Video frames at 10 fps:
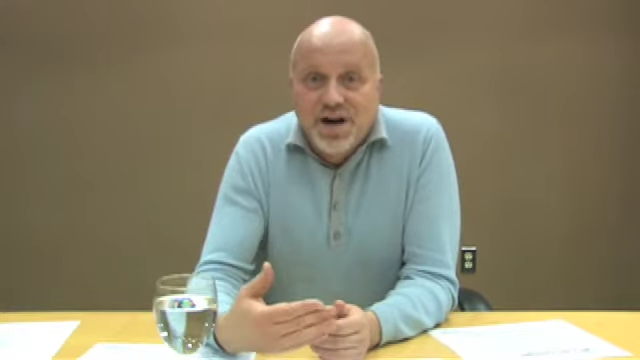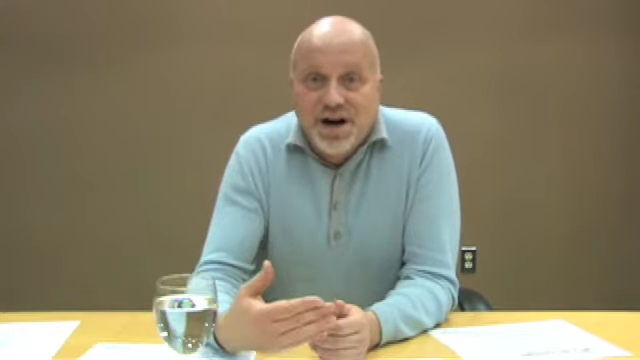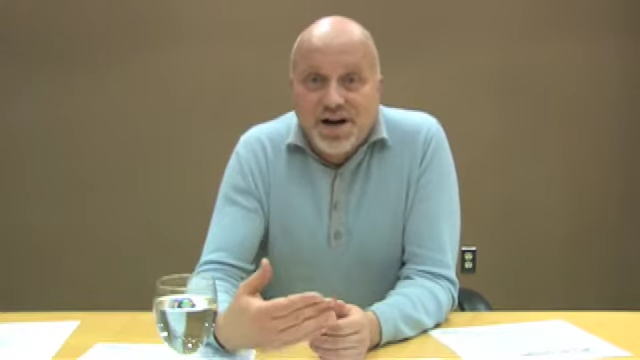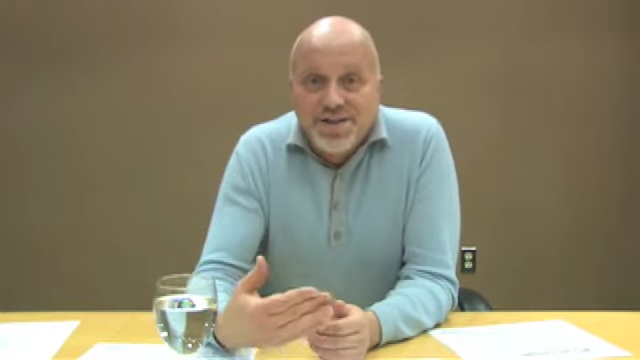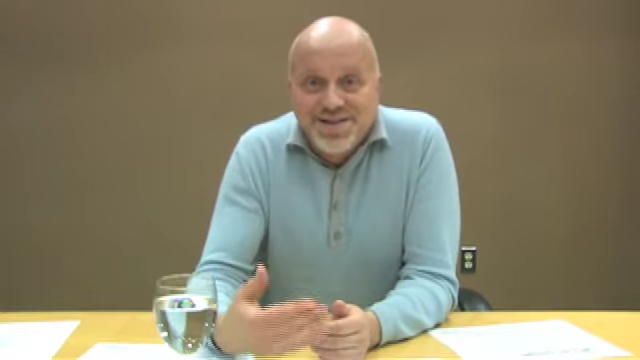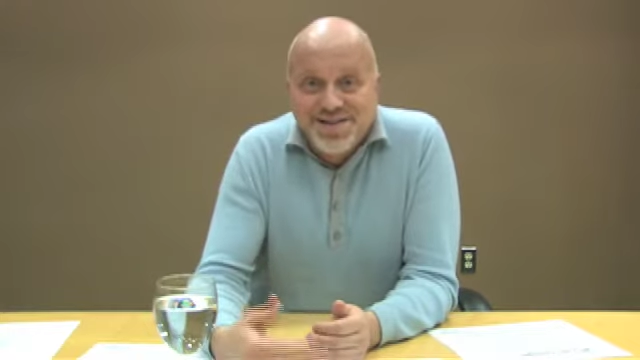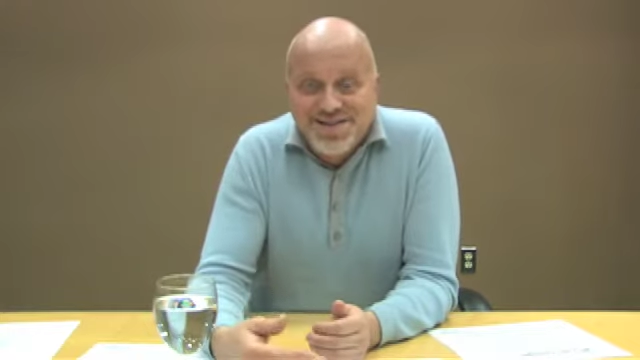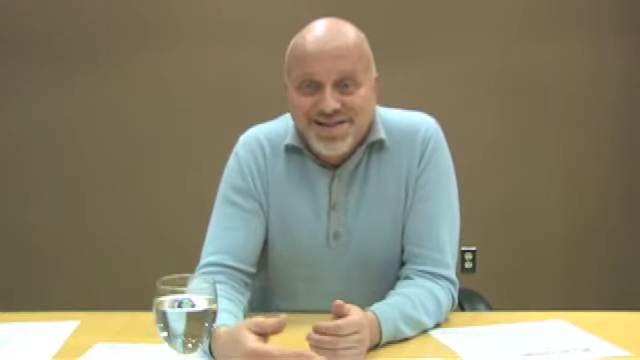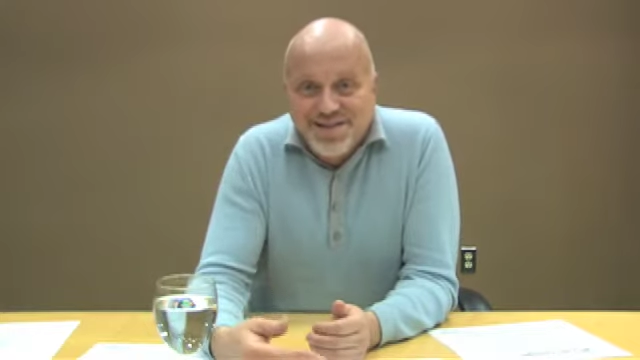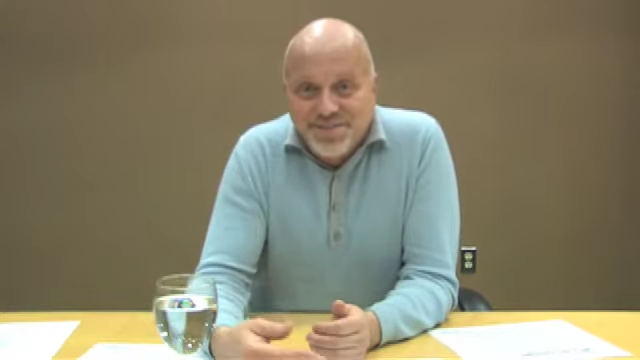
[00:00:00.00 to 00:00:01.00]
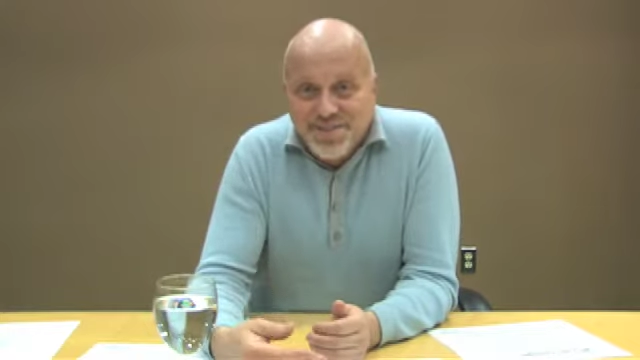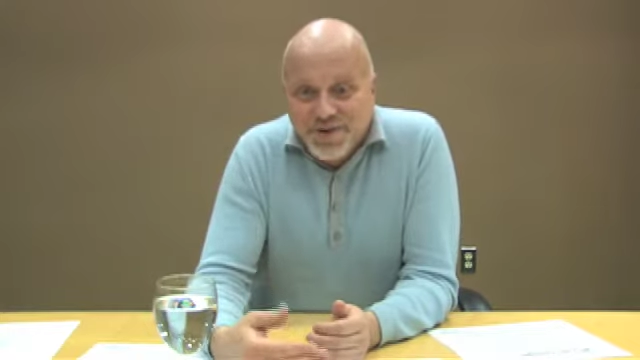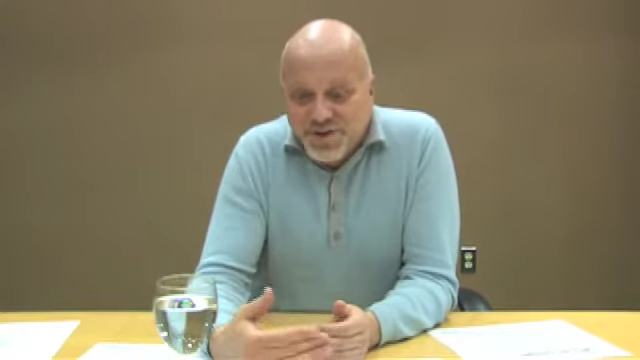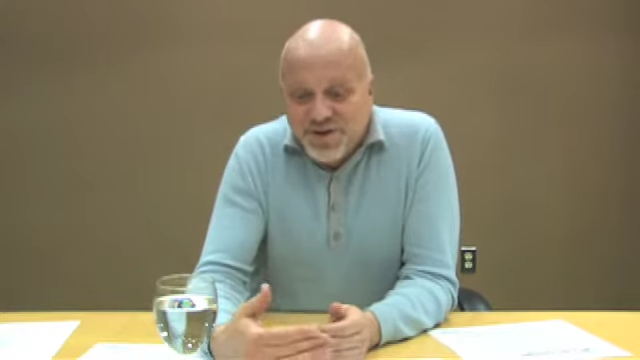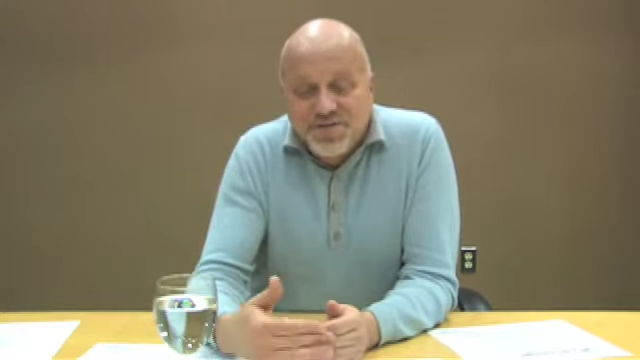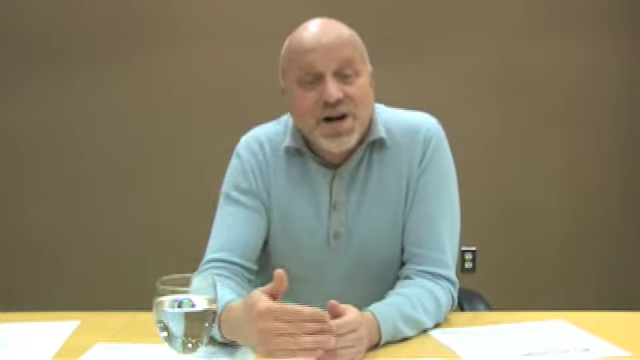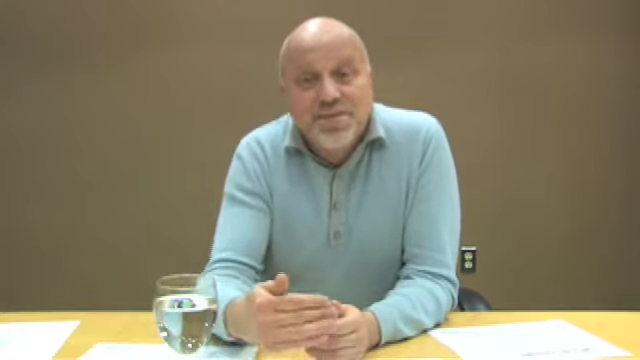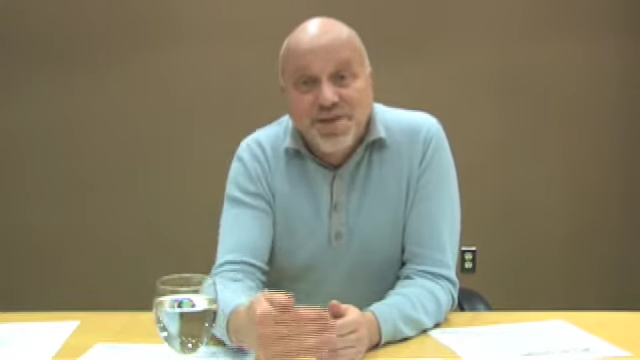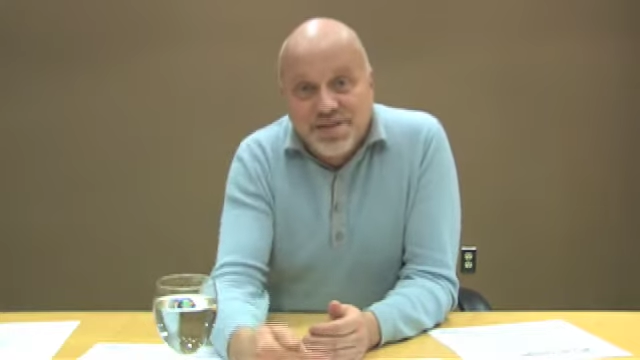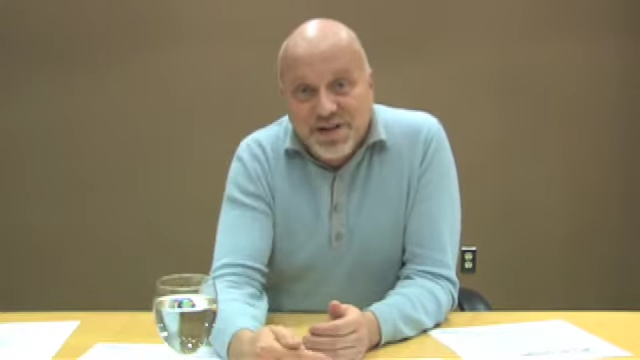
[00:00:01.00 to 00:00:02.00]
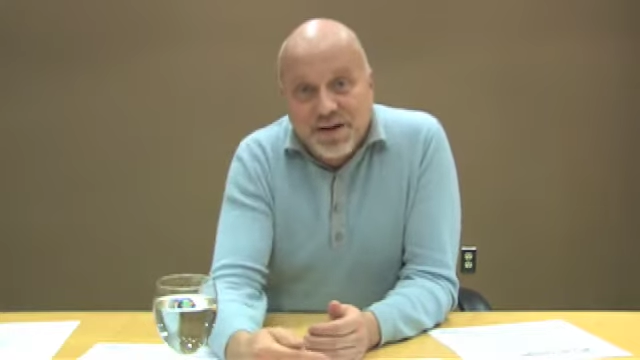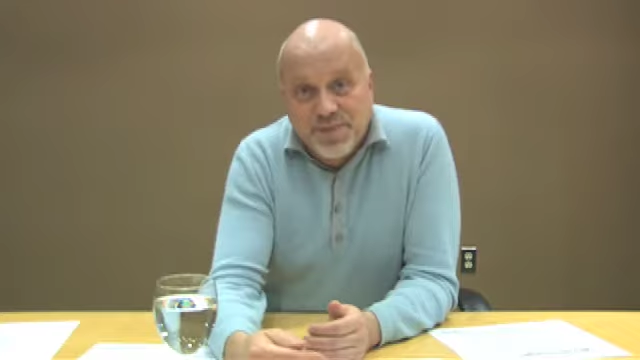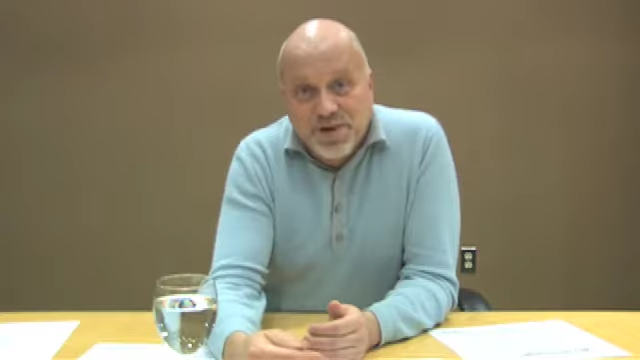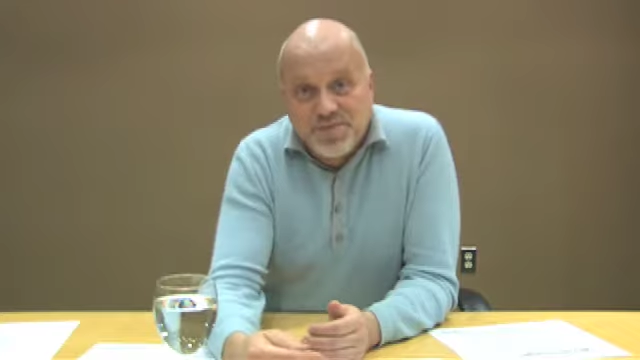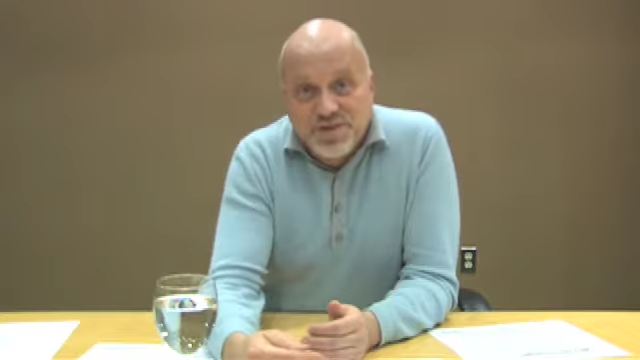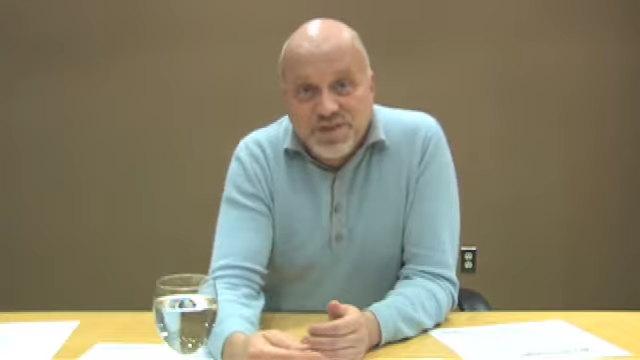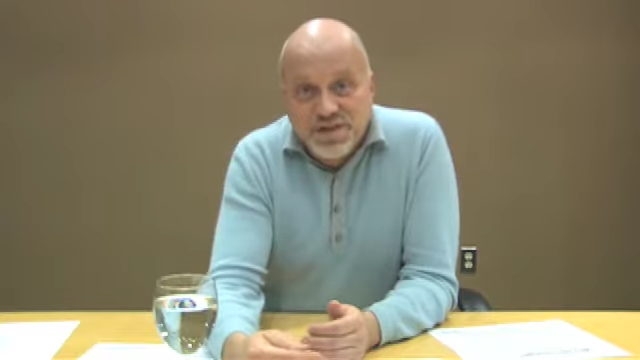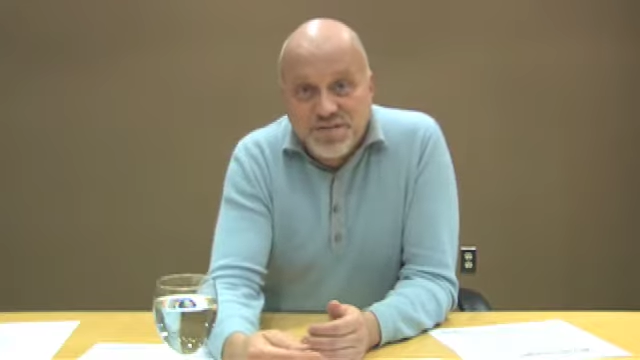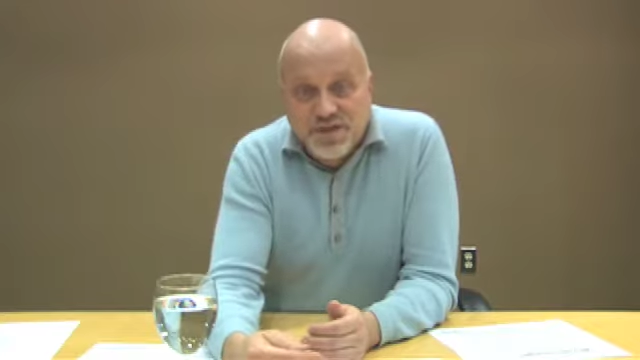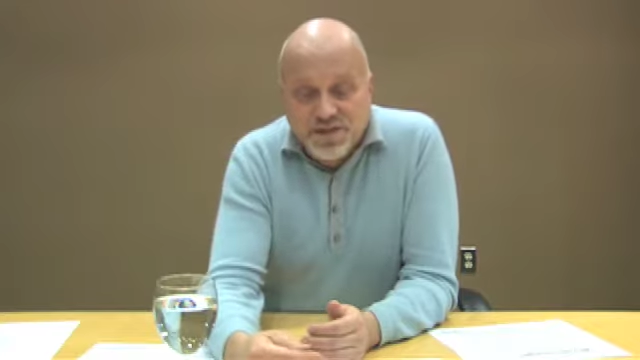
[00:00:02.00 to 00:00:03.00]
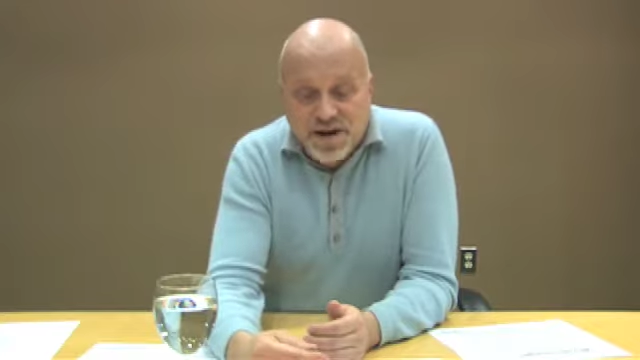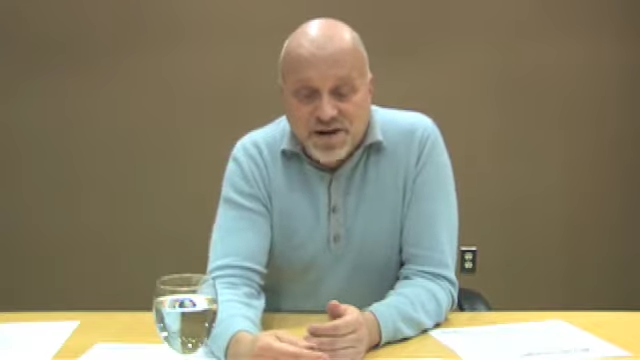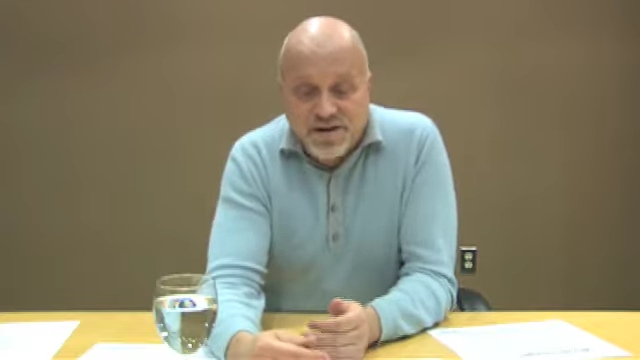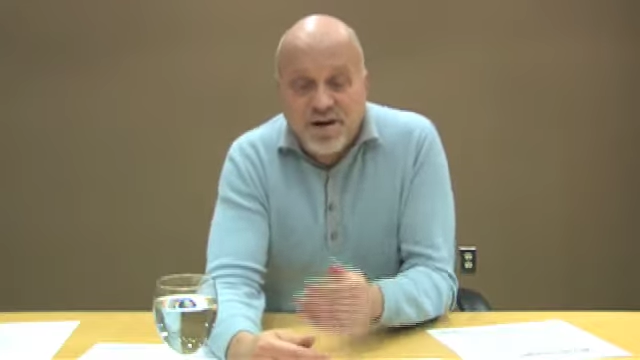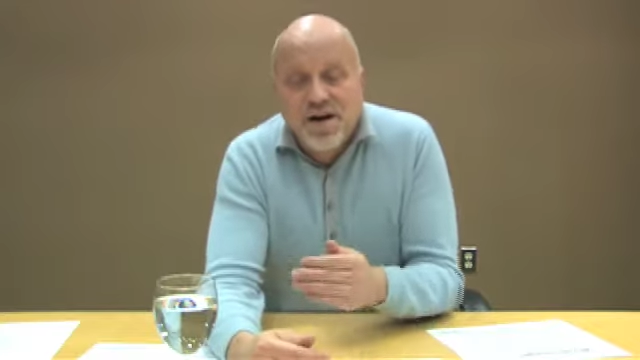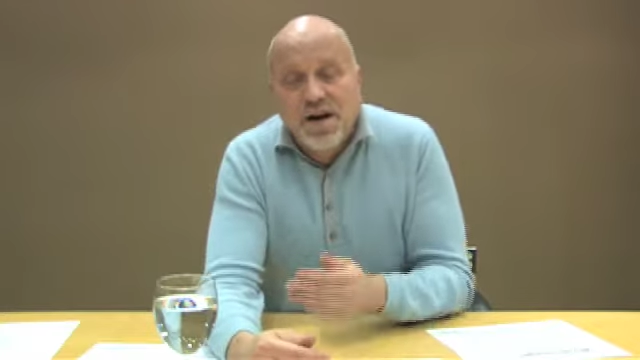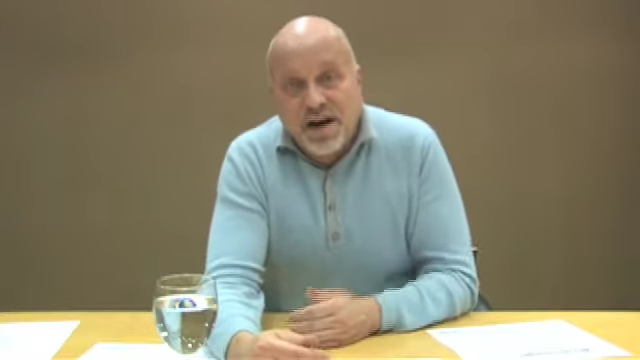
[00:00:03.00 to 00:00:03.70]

uh, the, the period of time that the company receives a letter